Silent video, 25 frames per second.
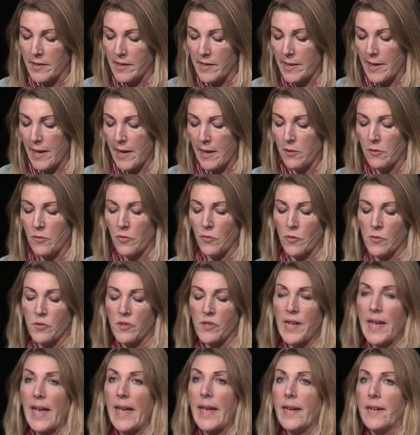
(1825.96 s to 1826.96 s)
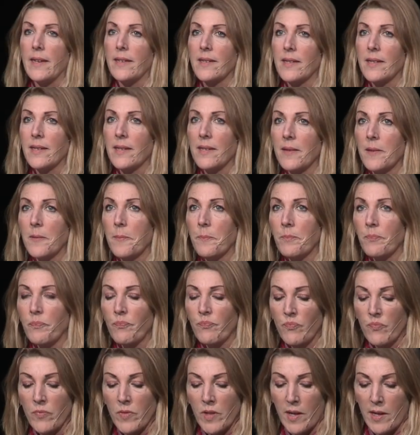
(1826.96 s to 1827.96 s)
today is verse 8.
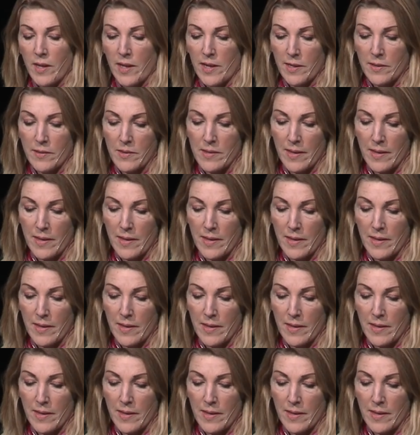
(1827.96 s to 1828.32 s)
And it